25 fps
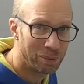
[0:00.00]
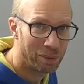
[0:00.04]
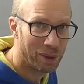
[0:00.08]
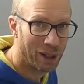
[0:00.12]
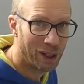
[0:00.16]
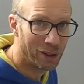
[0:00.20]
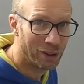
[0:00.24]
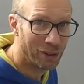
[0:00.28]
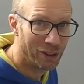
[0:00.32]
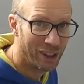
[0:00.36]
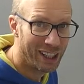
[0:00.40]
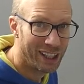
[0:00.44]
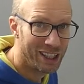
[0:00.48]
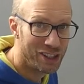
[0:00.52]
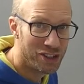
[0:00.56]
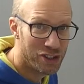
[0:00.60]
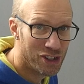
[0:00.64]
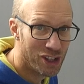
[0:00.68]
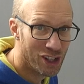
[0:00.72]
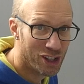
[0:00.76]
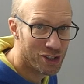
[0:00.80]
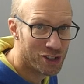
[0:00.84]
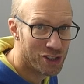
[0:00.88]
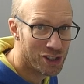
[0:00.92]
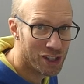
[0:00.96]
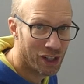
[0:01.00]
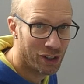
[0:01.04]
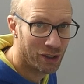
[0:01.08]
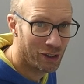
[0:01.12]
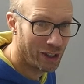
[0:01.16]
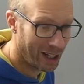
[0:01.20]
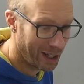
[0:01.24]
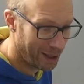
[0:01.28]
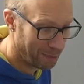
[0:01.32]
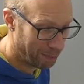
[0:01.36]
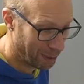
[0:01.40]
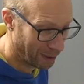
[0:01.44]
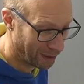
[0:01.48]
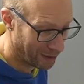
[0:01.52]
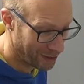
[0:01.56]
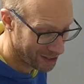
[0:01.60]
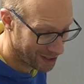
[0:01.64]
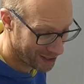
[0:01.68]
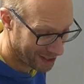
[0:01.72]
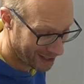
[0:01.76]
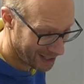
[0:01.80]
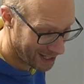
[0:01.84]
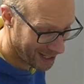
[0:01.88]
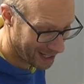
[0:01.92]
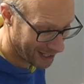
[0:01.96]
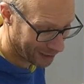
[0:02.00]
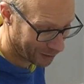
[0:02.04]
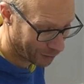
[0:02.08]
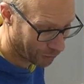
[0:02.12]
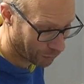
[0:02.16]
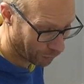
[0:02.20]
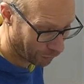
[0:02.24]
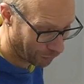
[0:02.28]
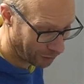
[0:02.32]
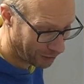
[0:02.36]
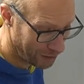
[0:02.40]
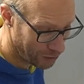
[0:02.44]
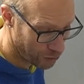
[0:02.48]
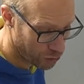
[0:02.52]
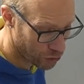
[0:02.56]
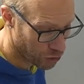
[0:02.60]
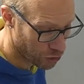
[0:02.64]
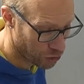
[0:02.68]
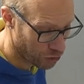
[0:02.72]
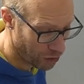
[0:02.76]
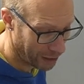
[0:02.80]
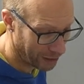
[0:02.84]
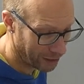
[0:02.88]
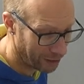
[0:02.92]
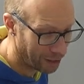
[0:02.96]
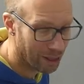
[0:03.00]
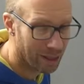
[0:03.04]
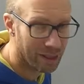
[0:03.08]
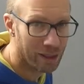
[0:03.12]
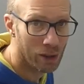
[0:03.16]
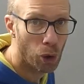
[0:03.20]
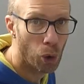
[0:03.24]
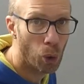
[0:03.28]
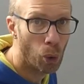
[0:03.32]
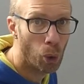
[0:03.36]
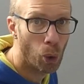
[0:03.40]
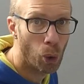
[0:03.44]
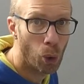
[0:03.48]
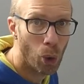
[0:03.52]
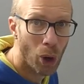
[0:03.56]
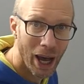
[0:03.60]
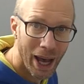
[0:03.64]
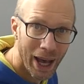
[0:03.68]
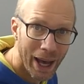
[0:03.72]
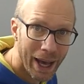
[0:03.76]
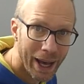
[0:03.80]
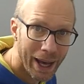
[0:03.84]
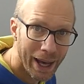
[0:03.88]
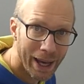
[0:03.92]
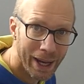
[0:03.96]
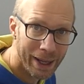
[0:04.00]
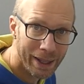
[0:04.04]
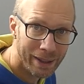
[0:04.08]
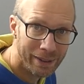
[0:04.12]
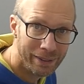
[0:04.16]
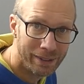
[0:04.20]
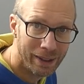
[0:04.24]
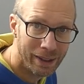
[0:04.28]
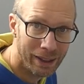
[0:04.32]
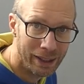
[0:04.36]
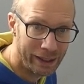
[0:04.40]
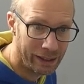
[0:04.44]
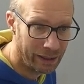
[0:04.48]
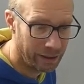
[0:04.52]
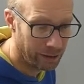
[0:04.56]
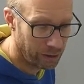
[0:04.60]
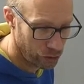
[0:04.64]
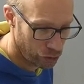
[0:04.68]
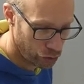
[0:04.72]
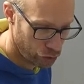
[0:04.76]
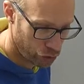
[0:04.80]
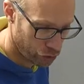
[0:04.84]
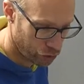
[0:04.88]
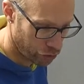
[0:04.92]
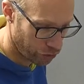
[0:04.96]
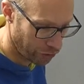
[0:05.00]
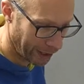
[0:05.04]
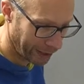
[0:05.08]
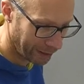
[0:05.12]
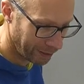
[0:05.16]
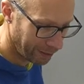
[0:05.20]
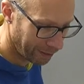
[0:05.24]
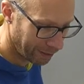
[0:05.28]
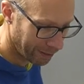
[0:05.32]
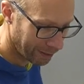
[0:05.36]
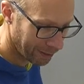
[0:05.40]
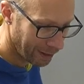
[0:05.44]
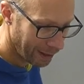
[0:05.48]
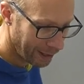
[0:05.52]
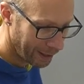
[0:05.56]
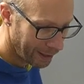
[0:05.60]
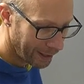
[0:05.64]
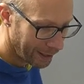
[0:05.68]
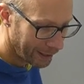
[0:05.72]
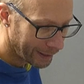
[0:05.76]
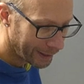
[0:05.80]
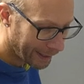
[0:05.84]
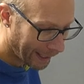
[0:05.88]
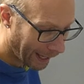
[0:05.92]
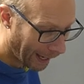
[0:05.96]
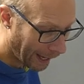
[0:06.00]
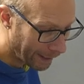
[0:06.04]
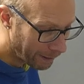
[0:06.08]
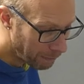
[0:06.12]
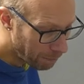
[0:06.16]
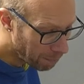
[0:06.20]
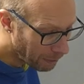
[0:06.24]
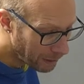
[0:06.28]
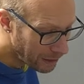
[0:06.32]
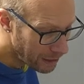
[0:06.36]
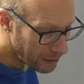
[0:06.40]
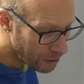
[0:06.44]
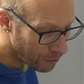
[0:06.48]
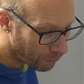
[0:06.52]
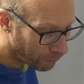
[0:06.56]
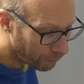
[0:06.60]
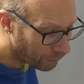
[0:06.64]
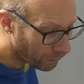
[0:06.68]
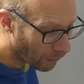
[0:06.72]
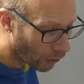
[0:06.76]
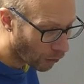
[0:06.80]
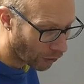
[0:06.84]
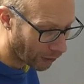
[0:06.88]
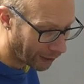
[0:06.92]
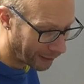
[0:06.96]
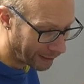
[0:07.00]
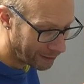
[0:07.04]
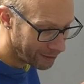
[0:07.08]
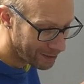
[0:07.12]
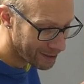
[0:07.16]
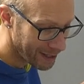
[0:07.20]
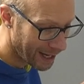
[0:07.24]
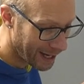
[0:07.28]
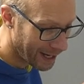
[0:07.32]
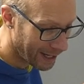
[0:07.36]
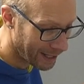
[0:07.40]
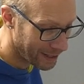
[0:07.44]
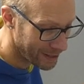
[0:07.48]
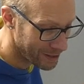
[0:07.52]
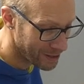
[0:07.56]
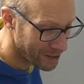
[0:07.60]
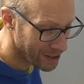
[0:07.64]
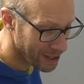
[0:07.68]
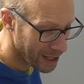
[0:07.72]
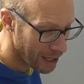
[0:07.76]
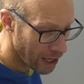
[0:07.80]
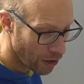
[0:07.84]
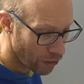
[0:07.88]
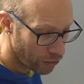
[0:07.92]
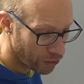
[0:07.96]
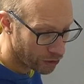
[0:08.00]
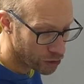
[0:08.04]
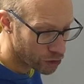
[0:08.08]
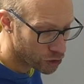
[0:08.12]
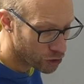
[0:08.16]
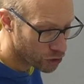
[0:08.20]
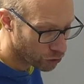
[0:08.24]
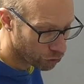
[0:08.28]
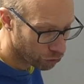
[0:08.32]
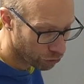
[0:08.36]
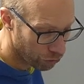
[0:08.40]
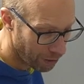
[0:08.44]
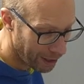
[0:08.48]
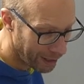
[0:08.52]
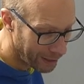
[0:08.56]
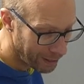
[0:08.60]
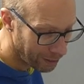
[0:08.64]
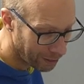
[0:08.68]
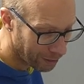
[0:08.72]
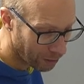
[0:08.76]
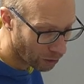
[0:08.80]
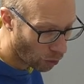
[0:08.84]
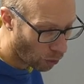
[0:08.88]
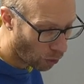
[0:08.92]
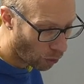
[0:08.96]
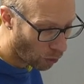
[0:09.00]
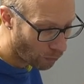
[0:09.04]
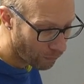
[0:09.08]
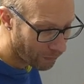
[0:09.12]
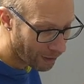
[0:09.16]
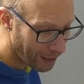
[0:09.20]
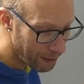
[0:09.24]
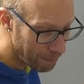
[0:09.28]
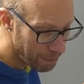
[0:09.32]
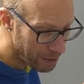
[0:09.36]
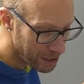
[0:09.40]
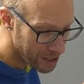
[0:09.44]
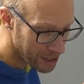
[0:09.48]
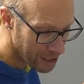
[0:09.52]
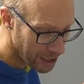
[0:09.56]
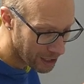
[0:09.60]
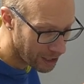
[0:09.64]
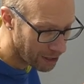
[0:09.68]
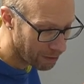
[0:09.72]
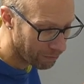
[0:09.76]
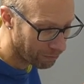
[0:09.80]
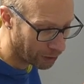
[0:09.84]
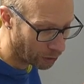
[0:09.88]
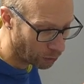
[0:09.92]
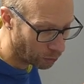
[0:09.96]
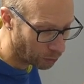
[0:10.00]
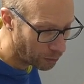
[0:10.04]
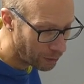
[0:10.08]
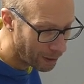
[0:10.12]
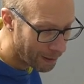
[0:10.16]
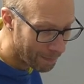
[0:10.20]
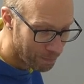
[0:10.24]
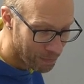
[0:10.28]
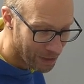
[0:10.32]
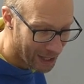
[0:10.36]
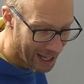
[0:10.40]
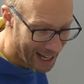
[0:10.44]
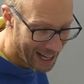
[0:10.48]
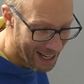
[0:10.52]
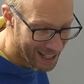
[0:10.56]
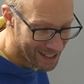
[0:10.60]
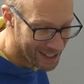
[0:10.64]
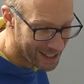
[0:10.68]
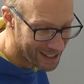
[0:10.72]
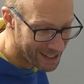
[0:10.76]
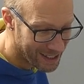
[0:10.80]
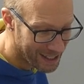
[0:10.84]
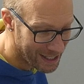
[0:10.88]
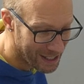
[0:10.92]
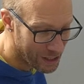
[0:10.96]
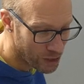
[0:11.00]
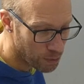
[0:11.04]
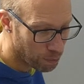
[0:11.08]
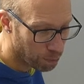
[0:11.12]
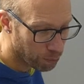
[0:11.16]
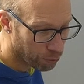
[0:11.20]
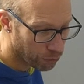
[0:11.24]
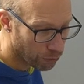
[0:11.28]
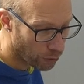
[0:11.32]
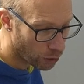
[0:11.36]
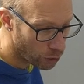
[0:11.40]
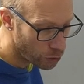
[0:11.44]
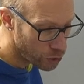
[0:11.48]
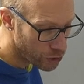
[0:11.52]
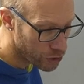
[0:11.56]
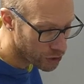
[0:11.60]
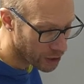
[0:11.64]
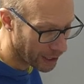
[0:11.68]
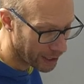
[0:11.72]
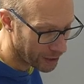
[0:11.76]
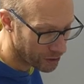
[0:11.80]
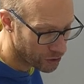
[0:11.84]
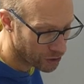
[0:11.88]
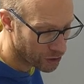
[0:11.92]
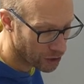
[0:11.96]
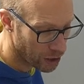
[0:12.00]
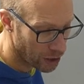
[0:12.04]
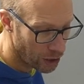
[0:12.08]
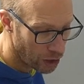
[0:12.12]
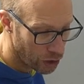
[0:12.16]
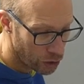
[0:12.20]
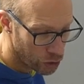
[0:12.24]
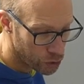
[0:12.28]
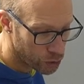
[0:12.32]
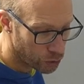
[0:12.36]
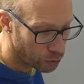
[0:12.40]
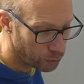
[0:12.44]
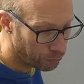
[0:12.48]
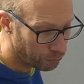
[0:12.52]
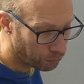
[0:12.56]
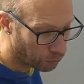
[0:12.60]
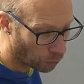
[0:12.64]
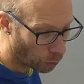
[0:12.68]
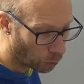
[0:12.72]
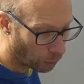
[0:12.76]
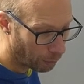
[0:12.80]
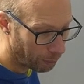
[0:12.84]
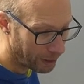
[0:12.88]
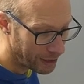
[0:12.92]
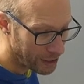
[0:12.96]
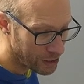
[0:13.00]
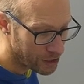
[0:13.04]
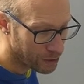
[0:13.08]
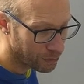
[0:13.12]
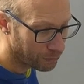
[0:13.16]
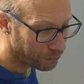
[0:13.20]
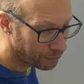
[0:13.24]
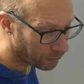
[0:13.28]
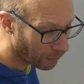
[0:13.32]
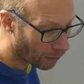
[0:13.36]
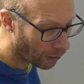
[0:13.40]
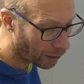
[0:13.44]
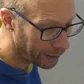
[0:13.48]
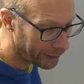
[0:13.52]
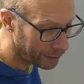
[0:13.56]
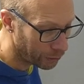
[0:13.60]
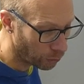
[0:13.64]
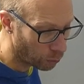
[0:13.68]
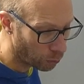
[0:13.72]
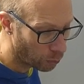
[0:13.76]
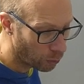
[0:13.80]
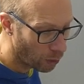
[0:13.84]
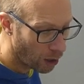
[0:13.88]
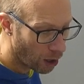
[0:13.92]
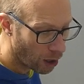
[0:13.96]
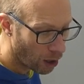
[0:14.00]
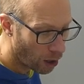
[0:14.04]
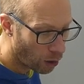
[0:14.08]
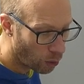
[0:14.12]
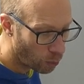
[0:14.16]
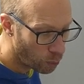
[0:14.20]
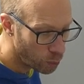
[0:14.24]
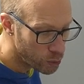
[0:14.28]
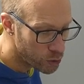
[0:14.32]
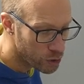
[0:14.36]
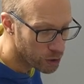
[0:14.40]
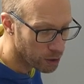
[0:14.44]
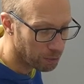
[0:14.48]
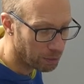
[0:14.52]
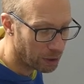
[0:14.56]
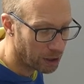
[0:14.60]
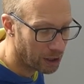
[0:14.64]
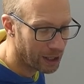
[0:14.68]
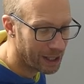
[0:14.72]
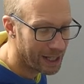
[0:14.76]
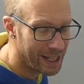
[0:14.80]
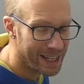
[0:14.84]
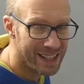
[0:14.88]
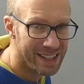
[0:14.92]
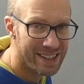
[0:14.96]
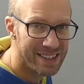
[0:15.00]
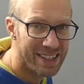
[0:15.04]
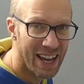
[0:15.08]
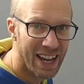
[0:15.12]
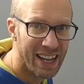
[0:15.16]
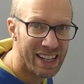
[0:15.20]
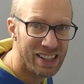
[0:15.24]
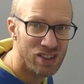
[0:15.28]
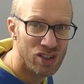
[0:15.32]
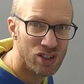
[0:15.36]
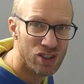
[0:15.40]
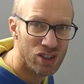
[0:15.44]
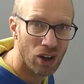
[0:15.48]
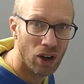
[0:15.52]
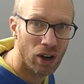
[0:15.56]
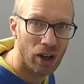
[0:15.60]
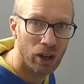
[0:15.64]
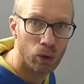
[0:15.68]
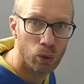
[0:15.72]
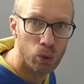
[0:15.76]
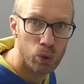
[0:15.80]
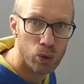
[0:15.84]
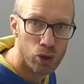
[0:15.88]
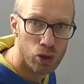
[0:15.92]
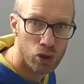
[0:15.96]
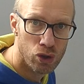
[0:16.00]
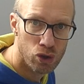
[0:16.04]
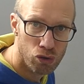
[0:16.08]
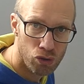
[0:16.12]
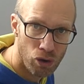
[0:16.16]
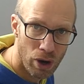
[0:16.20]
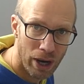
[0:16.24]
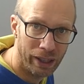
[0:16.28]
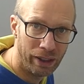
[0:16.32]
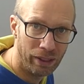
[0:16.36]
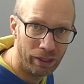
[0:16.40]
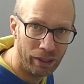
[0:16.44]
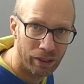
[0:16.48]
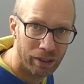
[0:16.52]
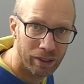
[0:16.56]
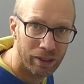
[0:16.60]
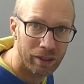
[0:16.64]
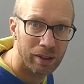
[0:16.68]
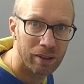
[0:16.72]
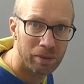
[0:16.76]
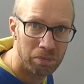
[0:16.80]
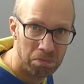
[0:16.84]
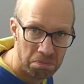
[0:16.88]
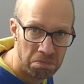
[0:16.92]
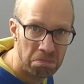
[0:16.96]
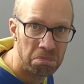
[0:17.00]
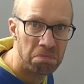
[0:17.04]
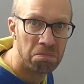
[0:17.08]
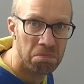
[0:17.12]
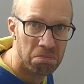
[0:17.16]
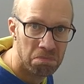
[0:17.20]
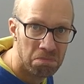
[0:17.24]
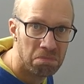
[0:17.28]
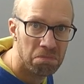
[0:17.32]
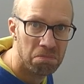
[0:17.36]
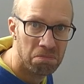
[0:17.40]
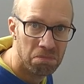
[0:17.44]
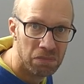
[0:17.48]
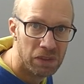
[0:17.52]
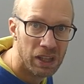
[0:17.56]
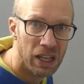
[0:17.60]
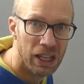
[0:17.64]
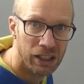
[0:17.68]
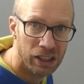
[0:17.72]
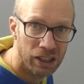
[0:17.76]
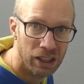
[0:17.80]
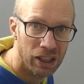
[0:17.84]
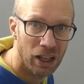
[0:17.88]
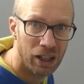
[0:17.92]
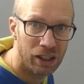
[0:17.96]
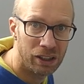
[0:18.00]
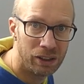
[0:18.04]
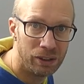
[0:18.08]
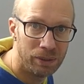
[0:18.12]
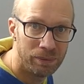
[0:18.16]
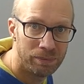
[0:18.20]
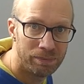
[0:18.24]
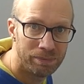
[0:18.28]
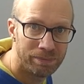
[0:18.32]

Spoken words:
Well, it just so happens that green strength, or handling strength, can be defined as the strength of a material as it is processed to form its final, ultimate tensile strength. There you go.